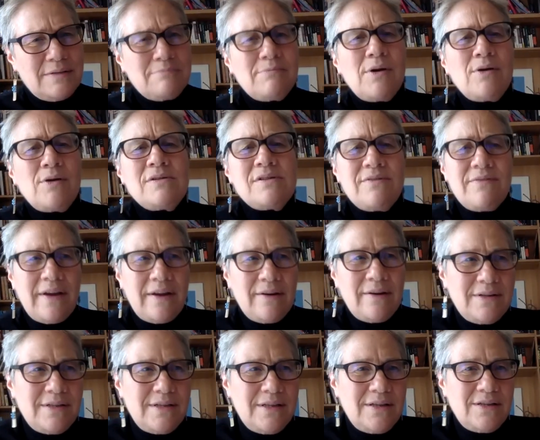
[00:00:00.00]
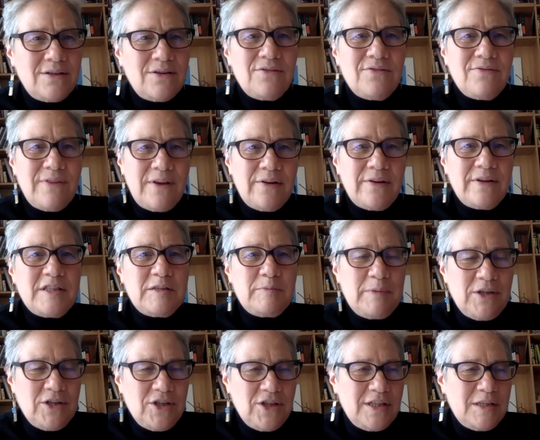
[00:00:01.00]
Most viruses are very
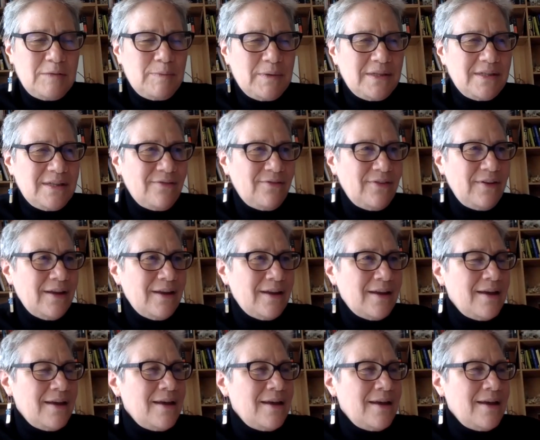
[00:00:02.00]
species specific,